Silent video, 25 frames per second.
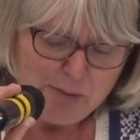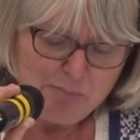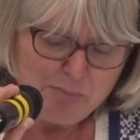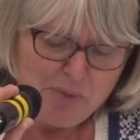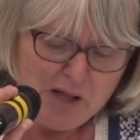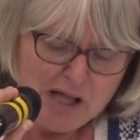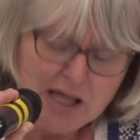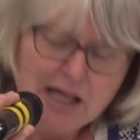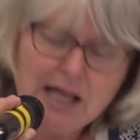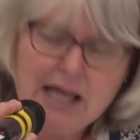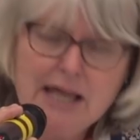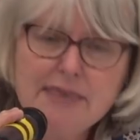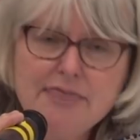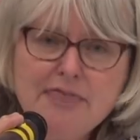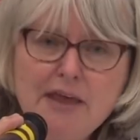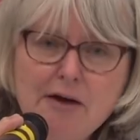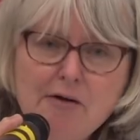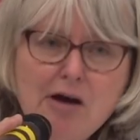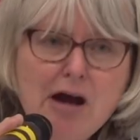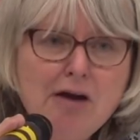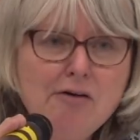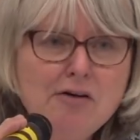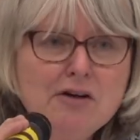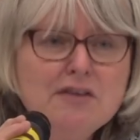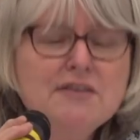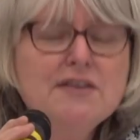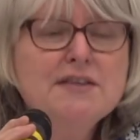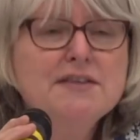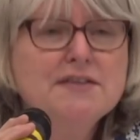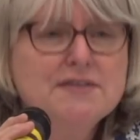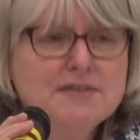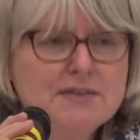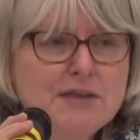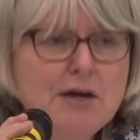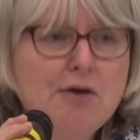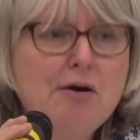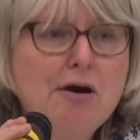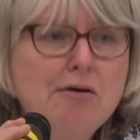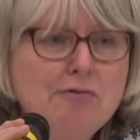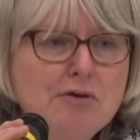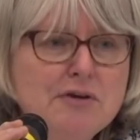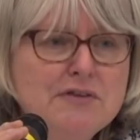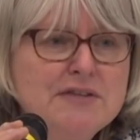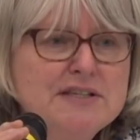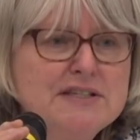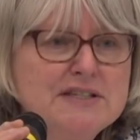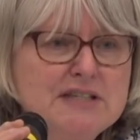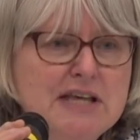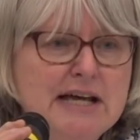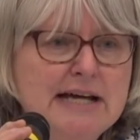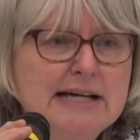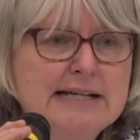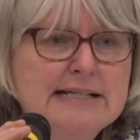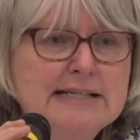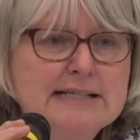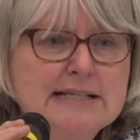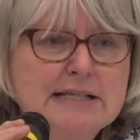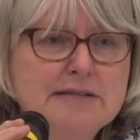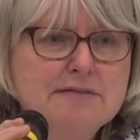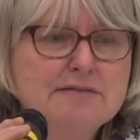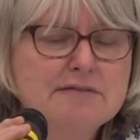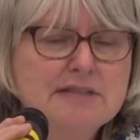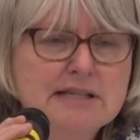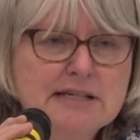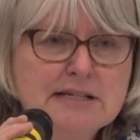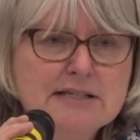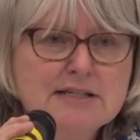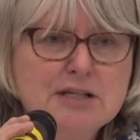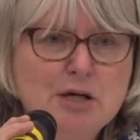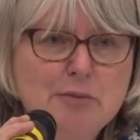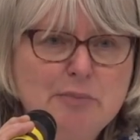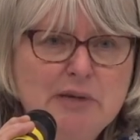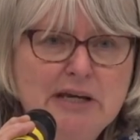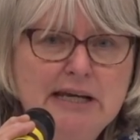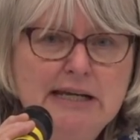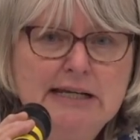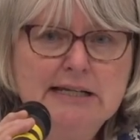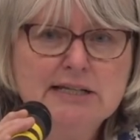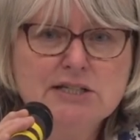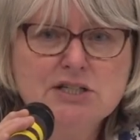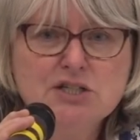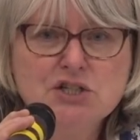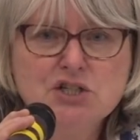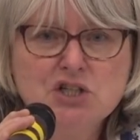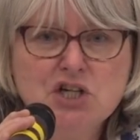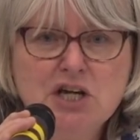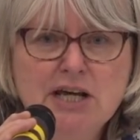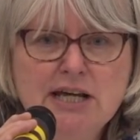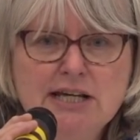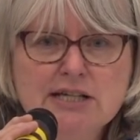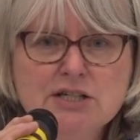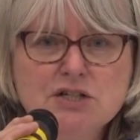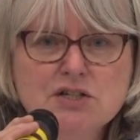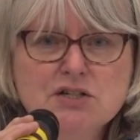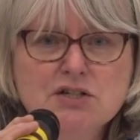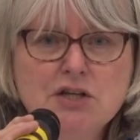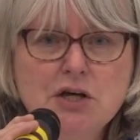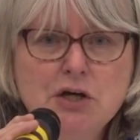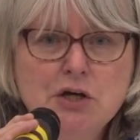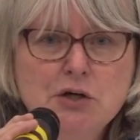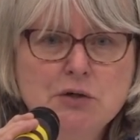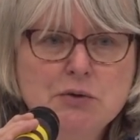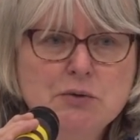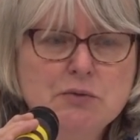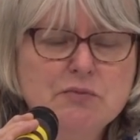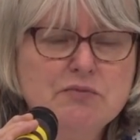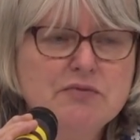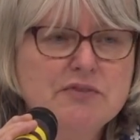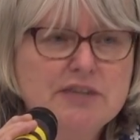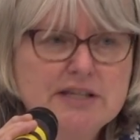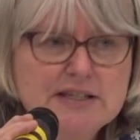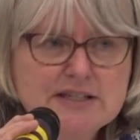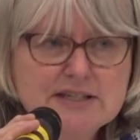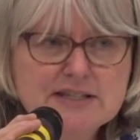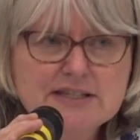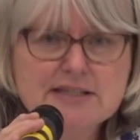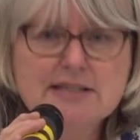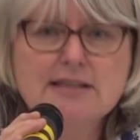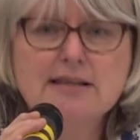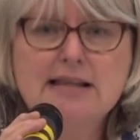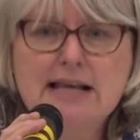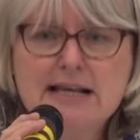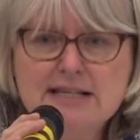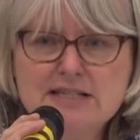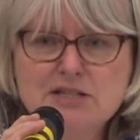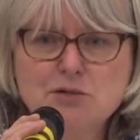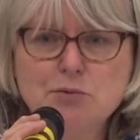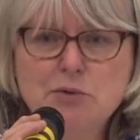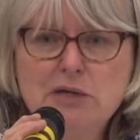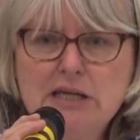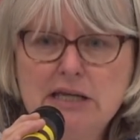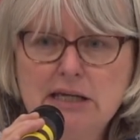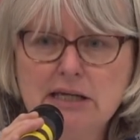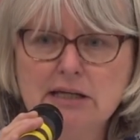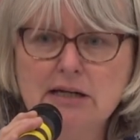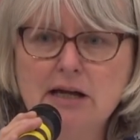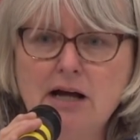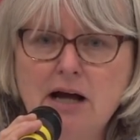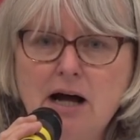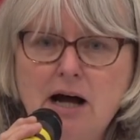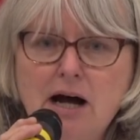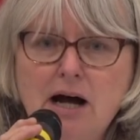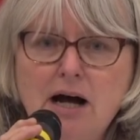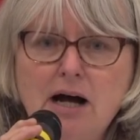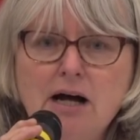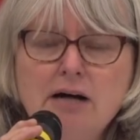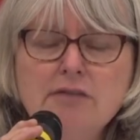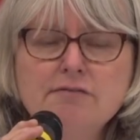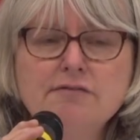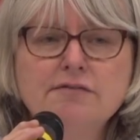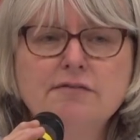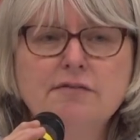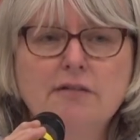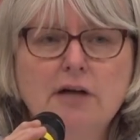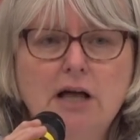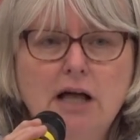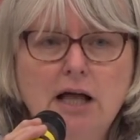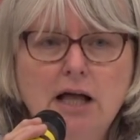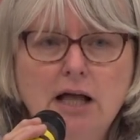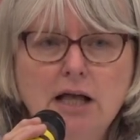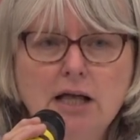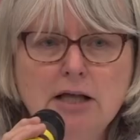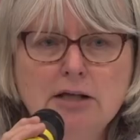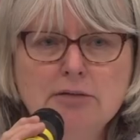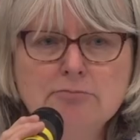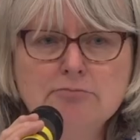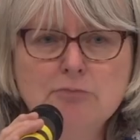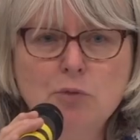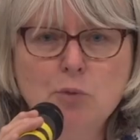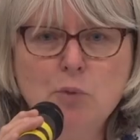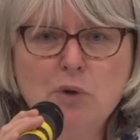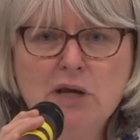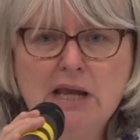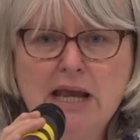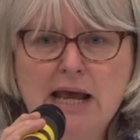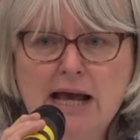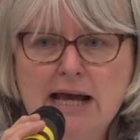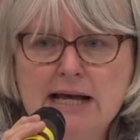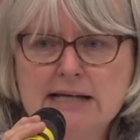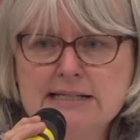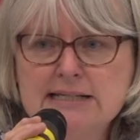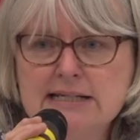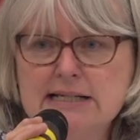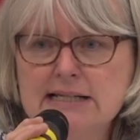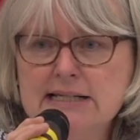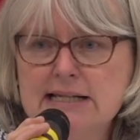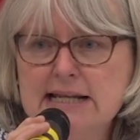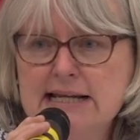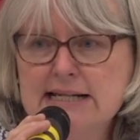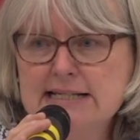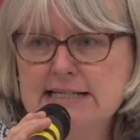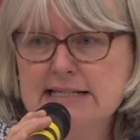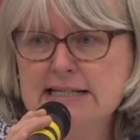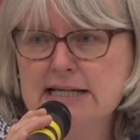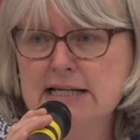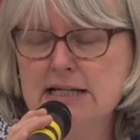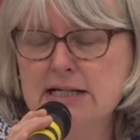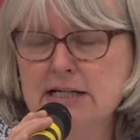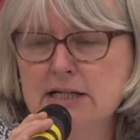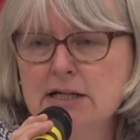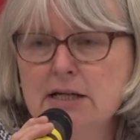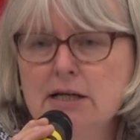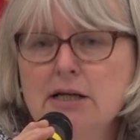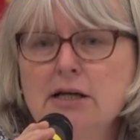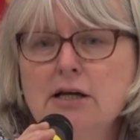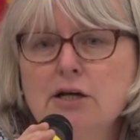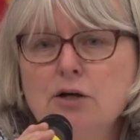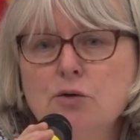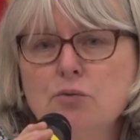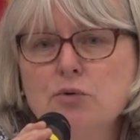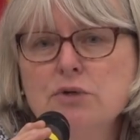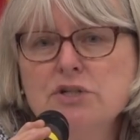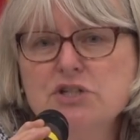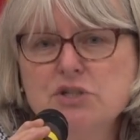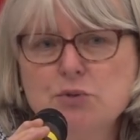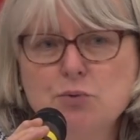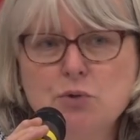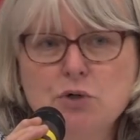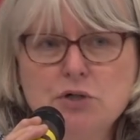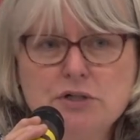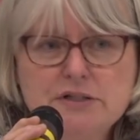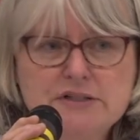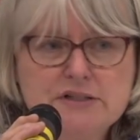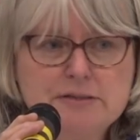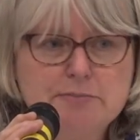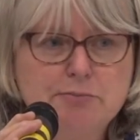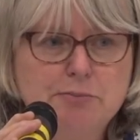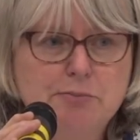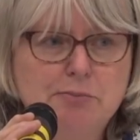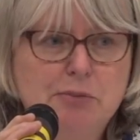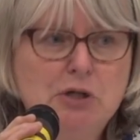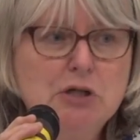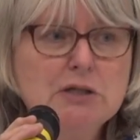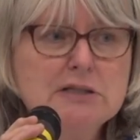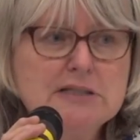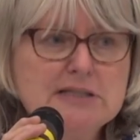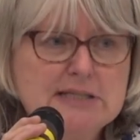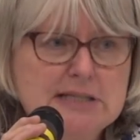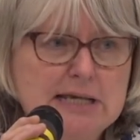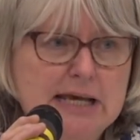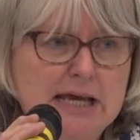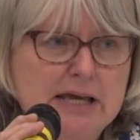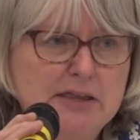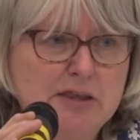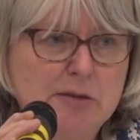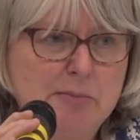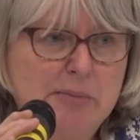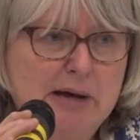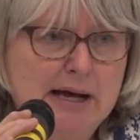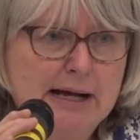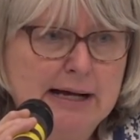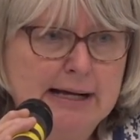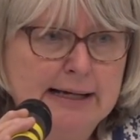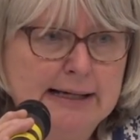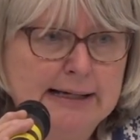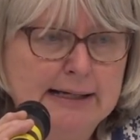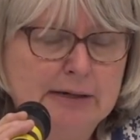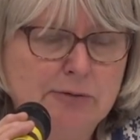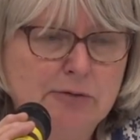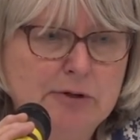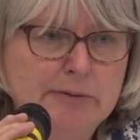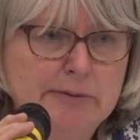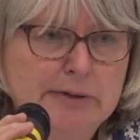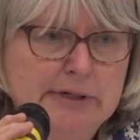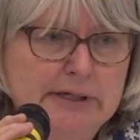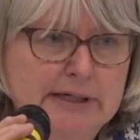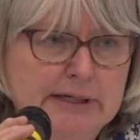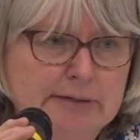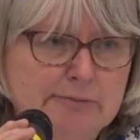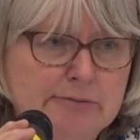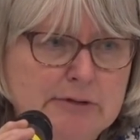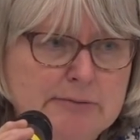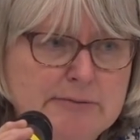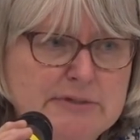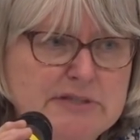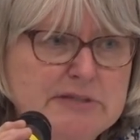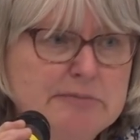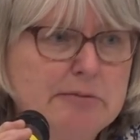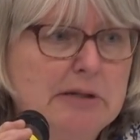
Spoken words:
But there are other signs that things are beginning to change. So this last week and a half, we had a letter which was pulled together by Women in Women's